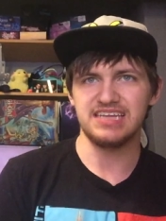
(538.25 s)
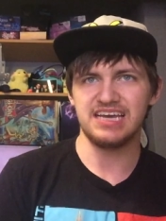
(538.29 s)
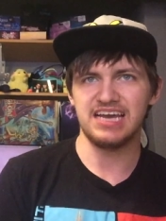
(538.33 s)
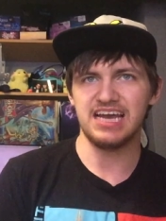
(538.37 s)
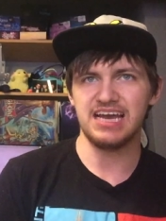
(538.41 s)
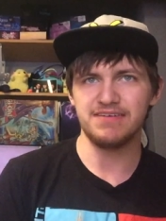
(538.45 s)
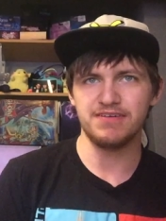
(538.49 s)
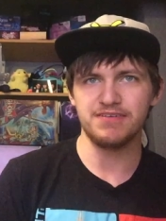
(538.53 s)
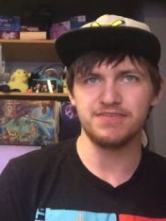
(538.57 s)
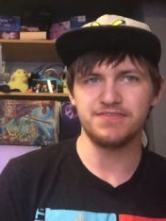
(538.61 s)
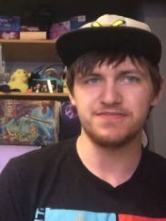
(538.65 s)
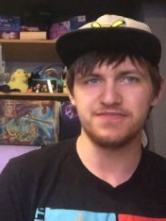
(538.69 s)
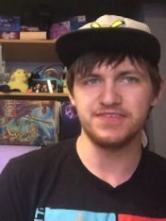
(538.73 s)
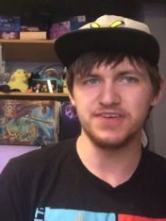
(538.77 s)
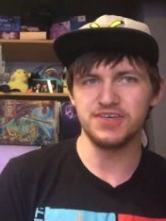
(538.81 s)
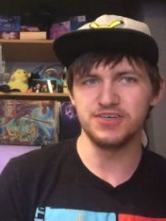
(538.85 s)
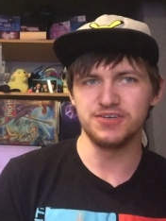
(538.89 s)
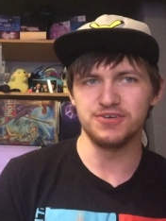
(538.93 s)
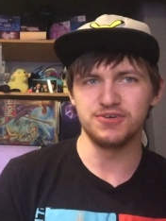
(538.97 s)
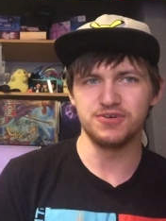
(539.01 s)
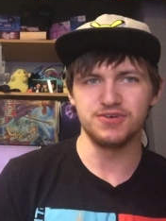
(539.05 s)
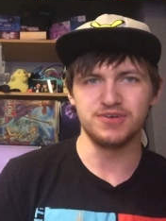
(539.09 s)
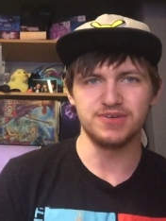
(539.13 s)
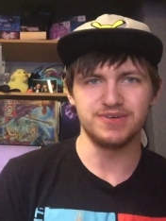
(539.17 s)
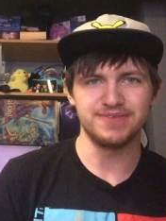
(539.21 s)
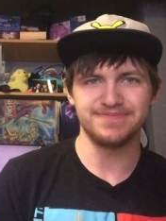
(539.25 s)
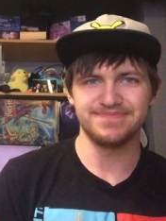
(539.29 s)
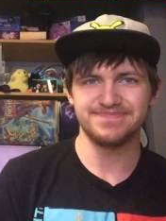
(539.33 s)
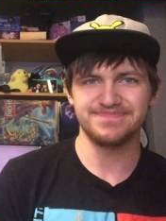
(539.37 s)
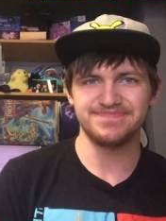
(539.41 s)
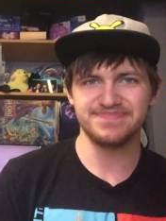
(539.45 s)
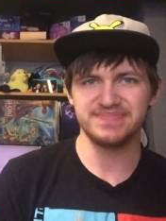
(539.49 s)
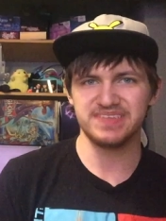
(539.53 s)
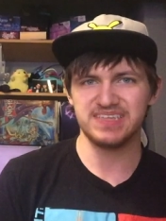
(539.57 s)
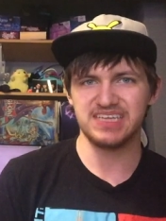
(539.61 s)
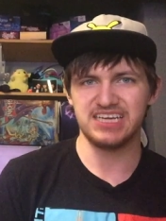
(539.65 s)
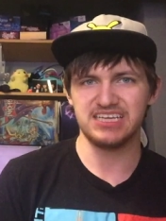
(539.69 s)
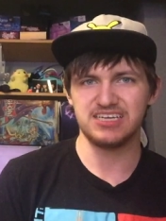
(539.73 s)
They have a few
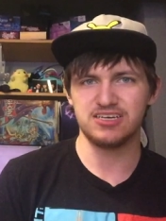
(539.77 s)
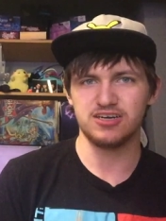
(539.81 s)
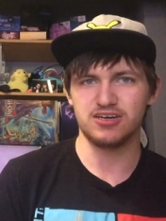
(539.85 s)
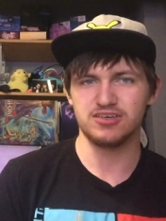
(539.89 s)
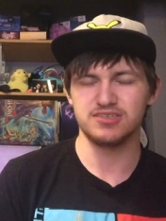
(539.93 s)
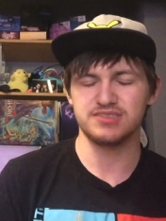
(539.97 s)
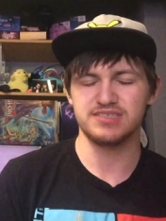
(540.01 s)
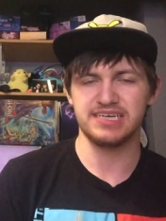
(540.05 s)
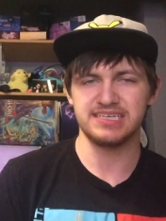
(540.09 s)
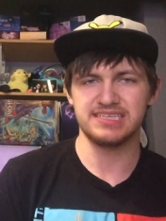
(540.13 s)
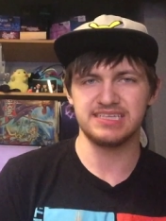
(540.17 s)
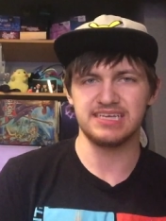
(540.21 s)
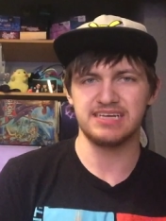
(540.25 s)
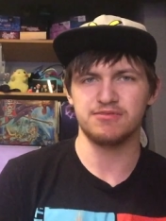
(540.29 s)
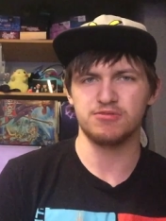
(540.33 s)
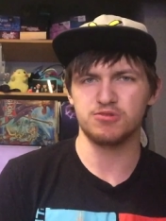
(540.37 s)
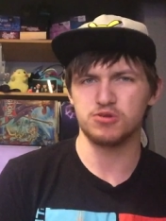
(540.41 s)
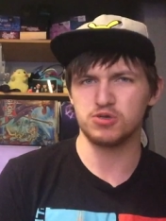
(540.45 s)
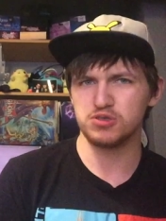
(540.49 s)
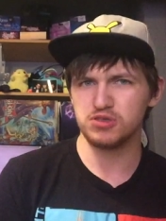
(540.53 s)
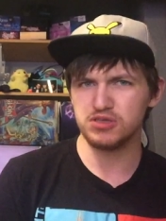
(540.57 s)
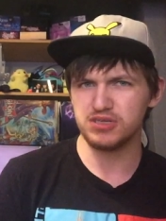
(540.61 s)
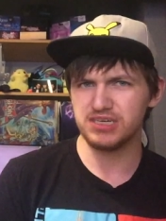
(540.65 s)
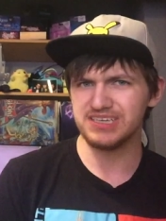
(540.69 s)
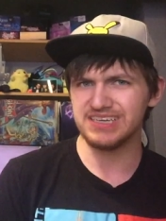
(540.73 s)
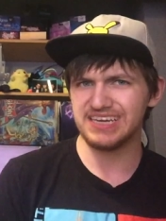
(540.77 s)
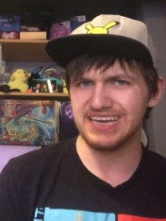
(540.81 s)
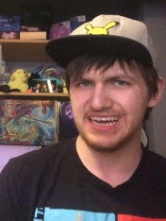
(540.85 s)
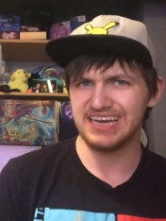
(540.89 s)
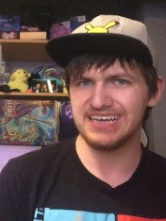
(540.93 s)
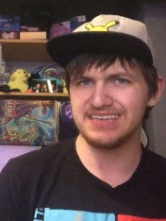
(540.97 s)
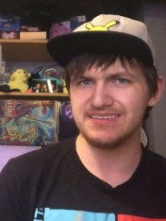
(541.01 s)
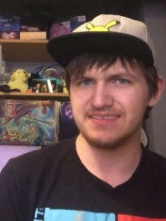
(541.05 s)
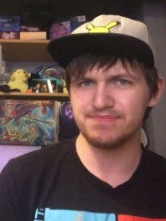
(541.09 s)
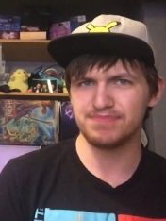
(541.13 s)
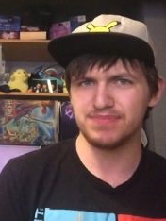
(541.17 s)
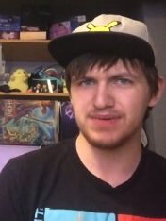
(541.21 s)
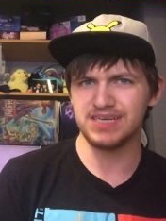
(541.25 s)
like cards like that where like
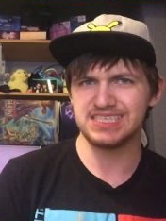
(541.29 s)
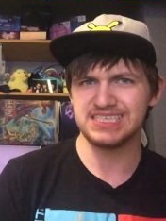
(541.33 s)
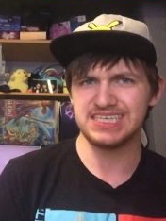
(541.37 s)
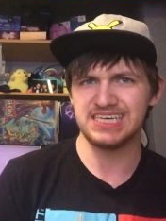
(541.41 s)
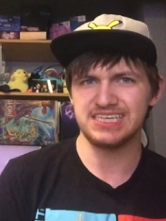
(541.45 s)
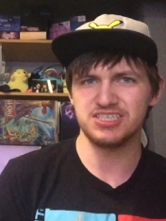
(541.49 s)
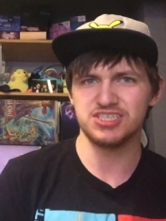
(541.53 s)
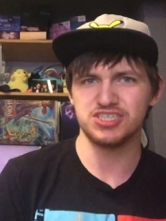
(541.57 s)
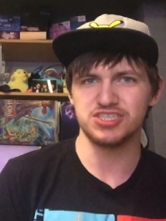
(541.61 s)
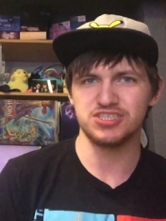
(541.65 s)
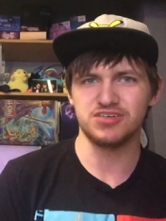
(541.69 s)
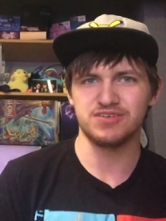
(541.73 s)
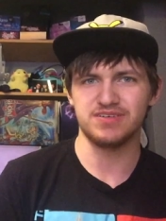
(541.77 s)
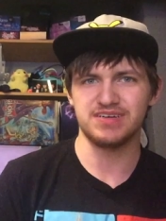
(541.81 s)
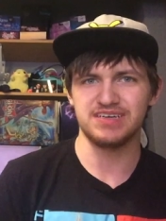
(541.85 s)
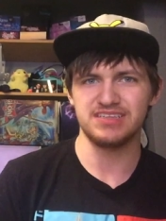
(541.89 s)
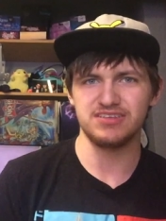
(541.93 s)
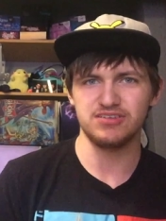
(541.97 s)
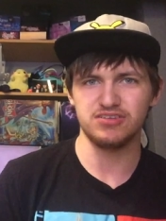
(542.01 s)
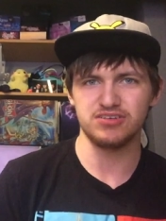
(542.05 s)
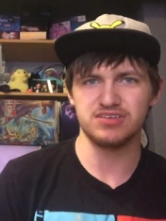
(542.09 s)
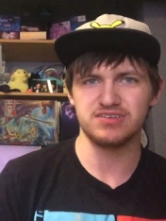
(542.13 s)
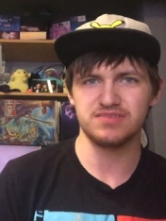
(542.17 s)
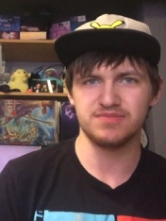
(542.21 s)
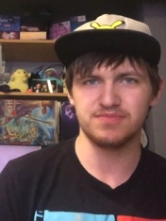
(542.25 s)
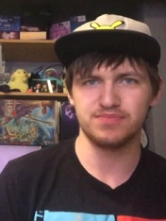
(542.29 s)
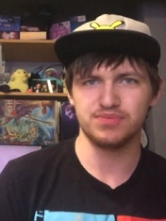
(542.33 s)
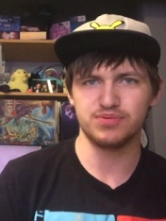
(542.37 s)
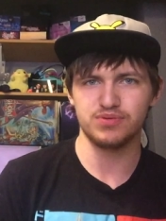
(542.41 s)
had potential and look